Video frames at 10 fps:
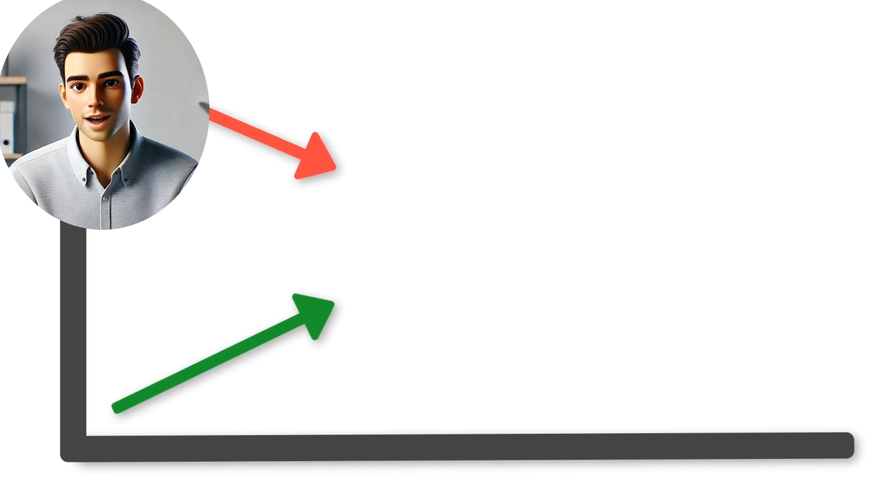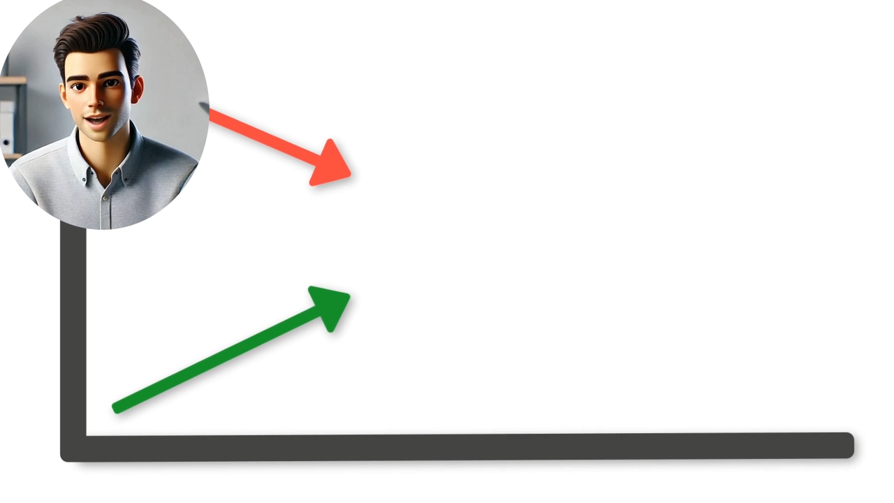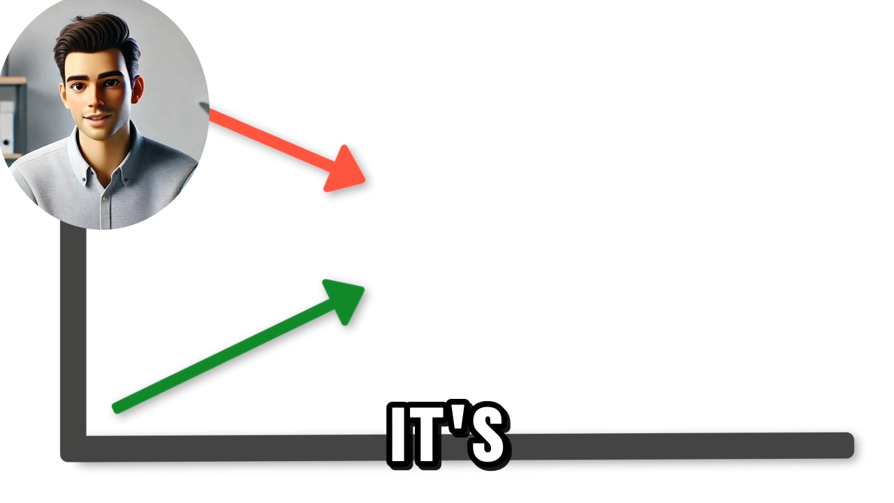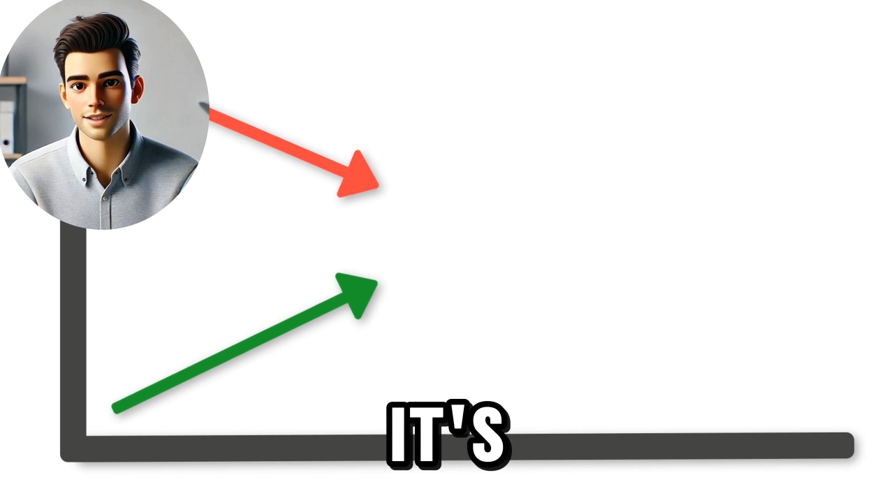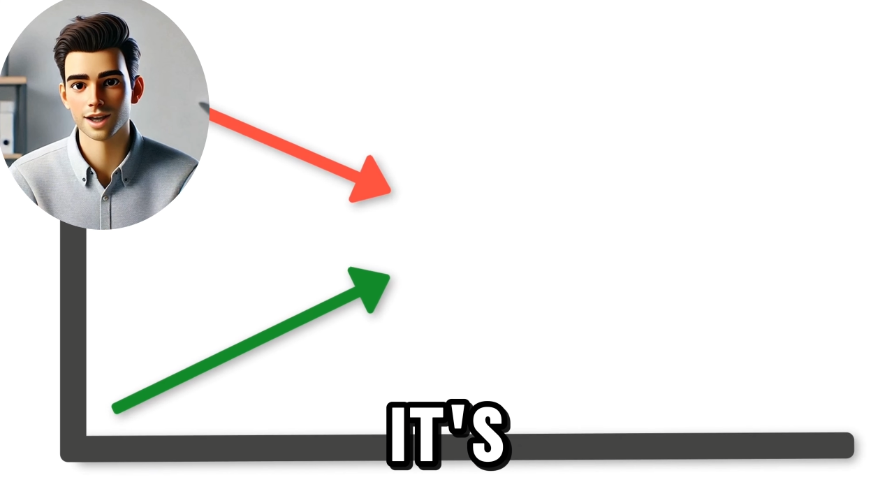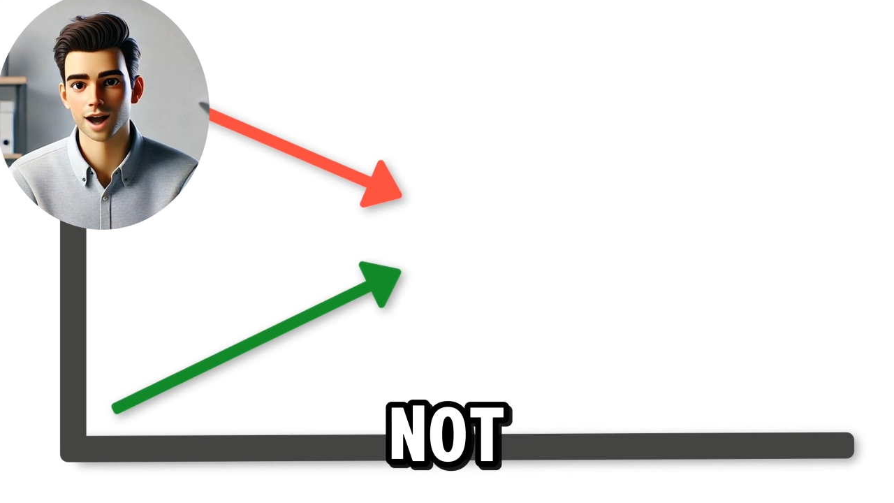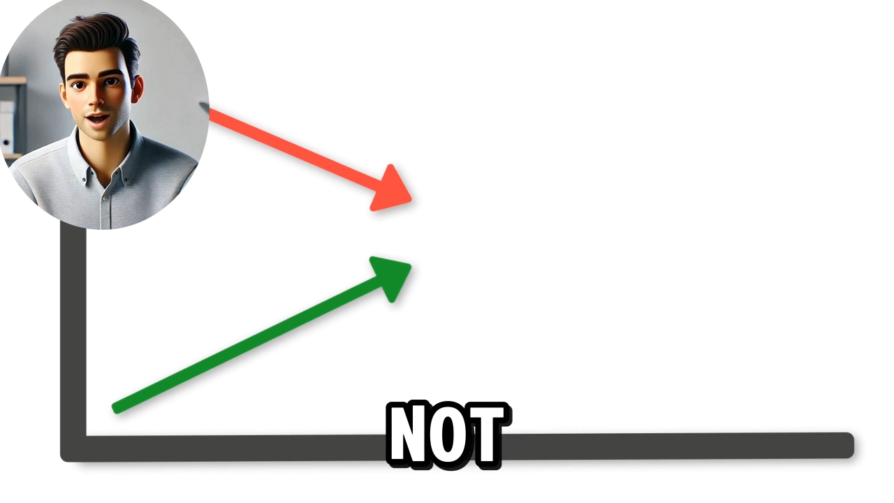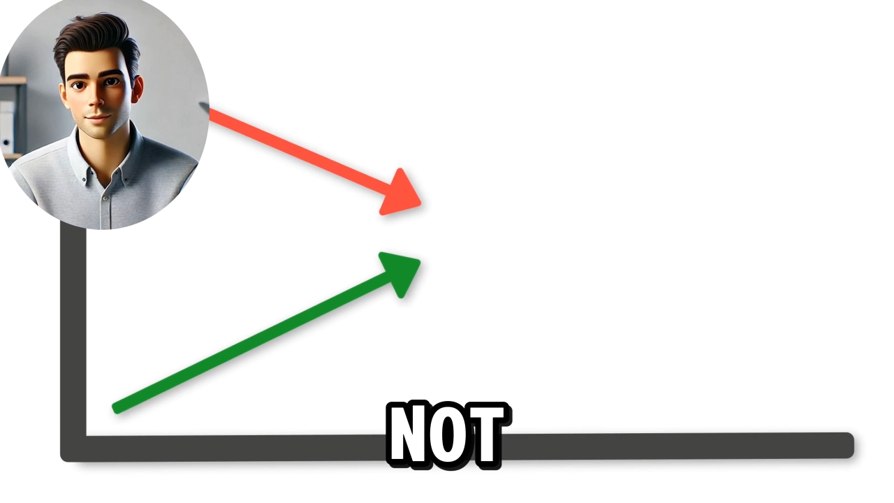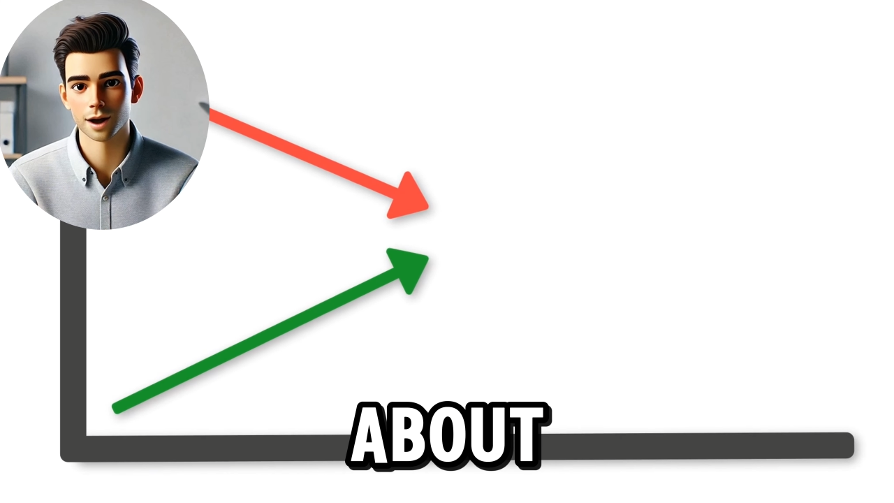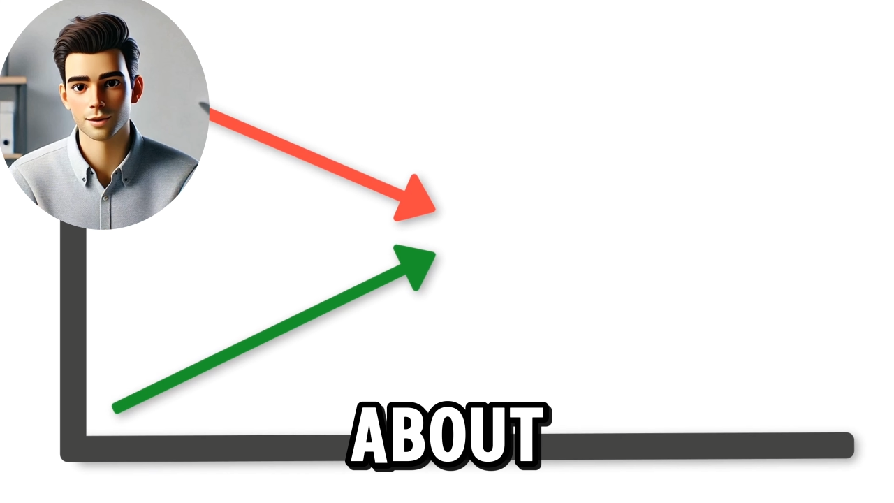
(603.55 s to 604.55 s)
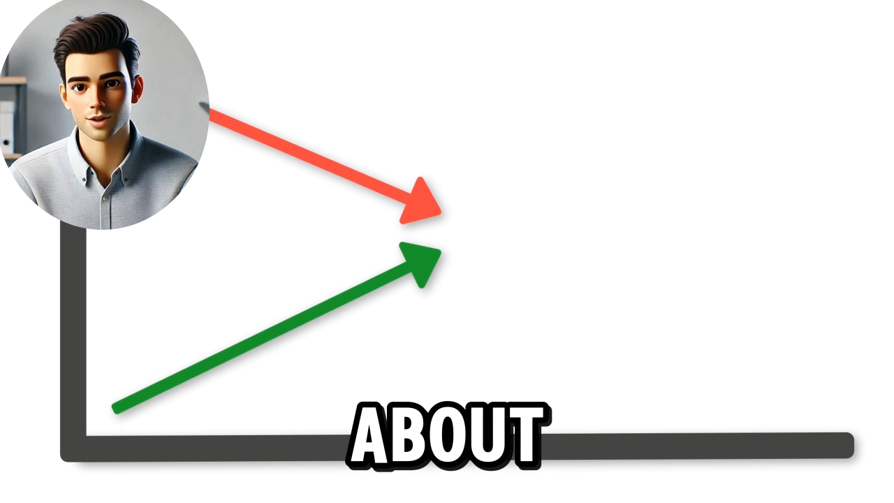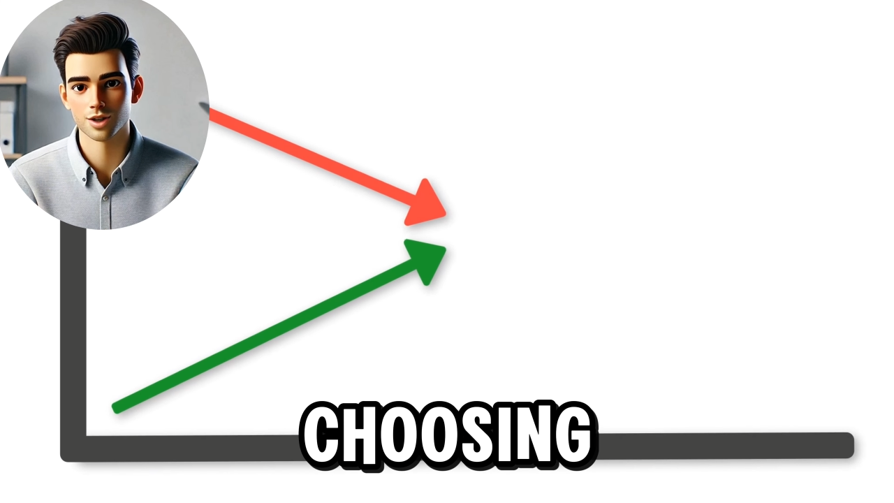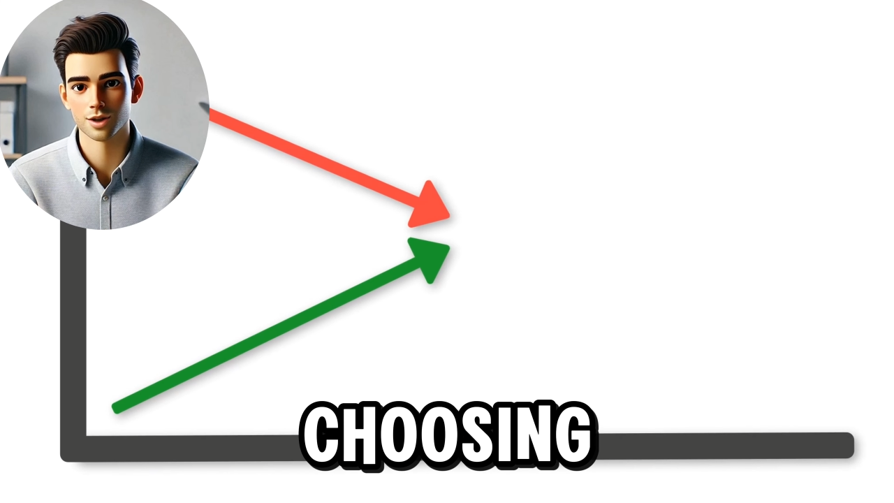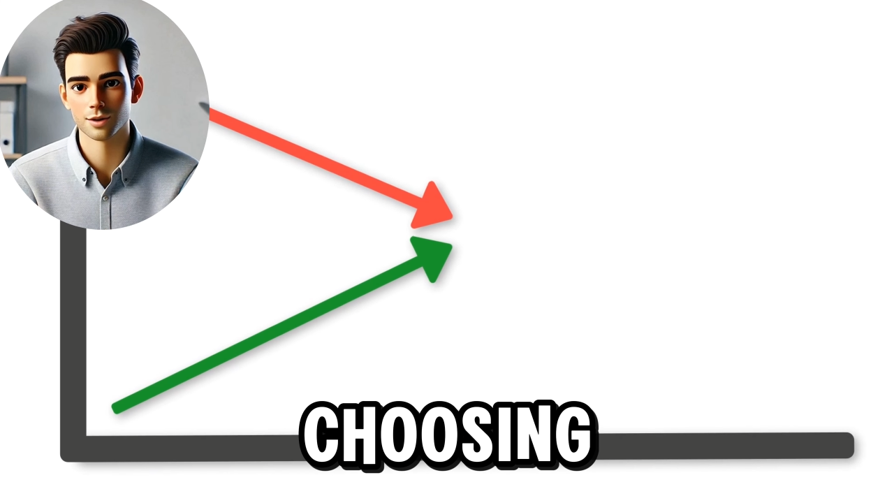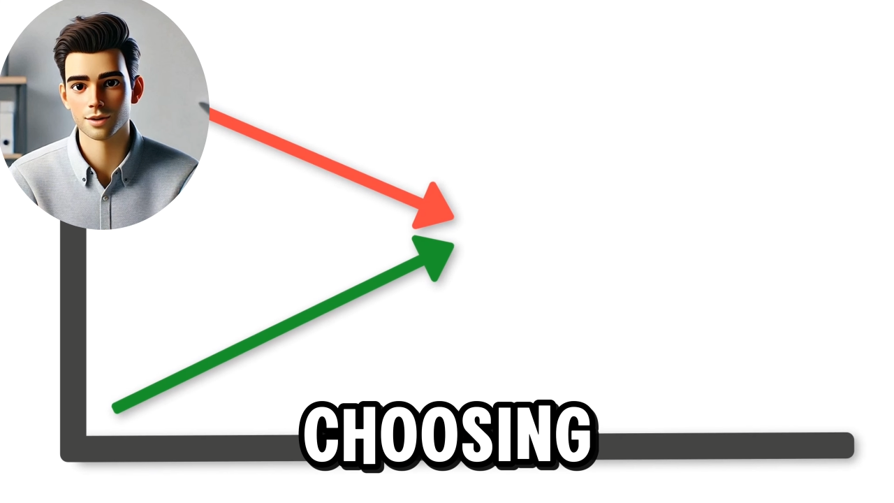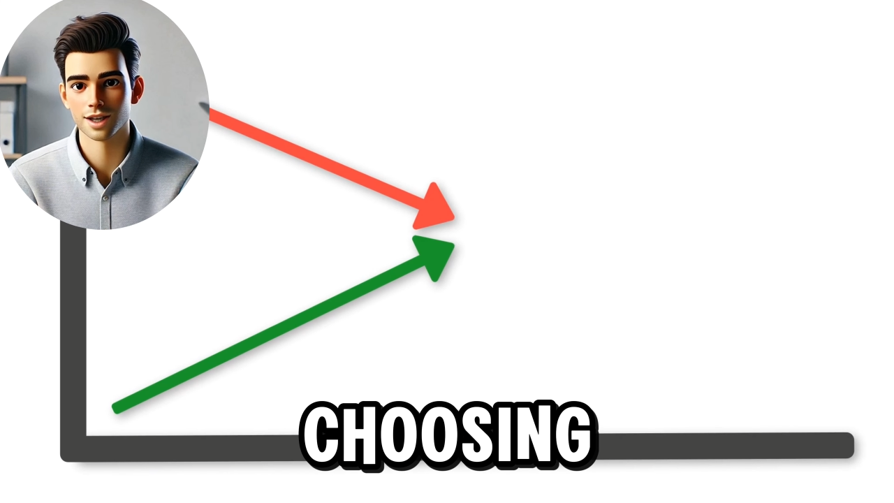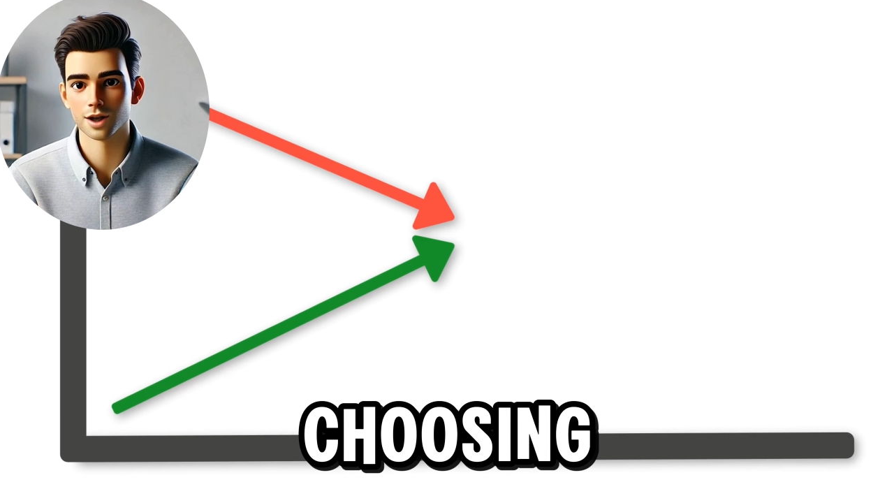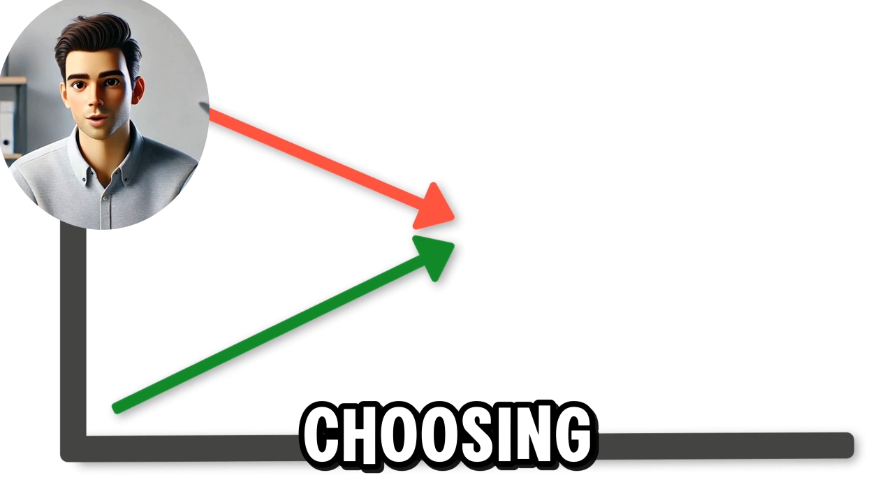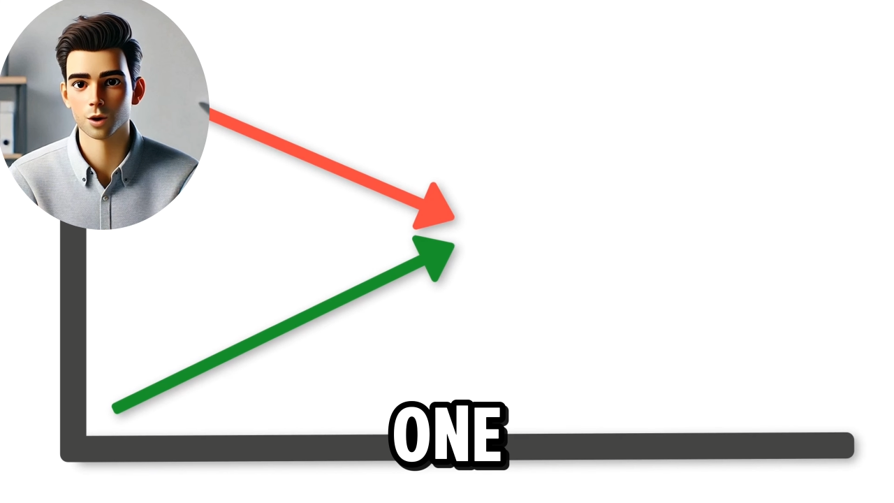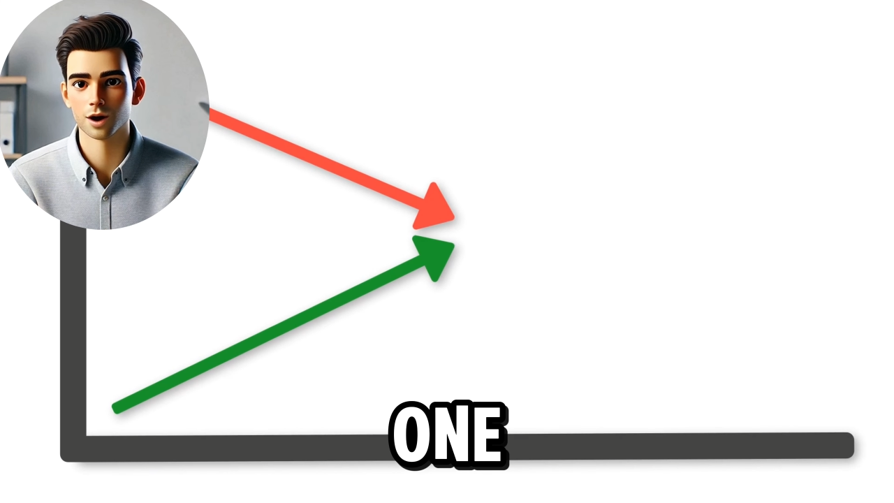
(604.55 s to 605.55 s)
It's not about
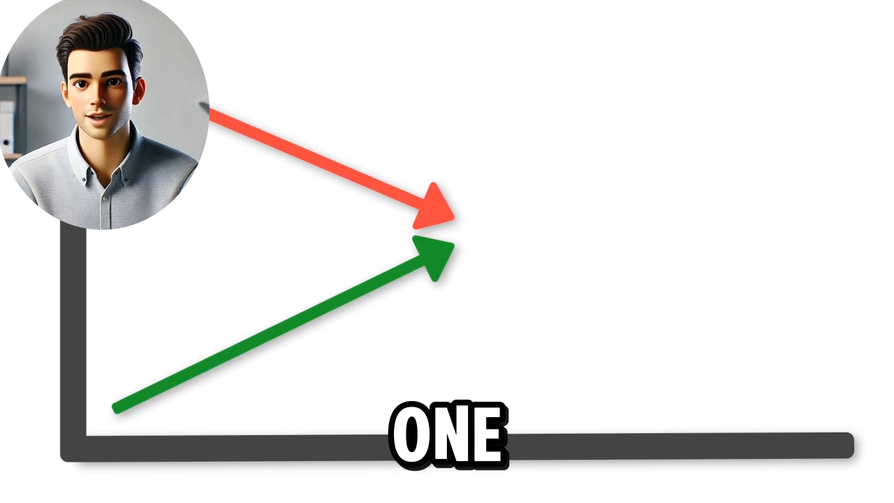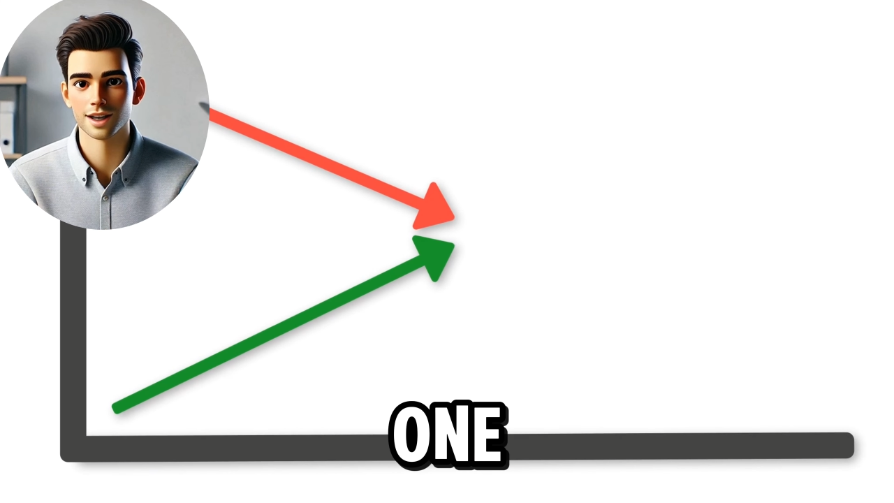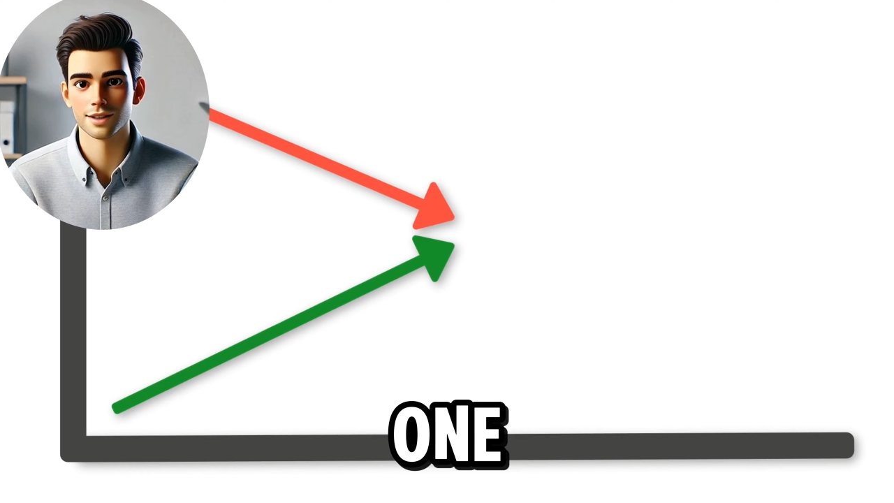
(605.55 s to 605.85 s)
choosing one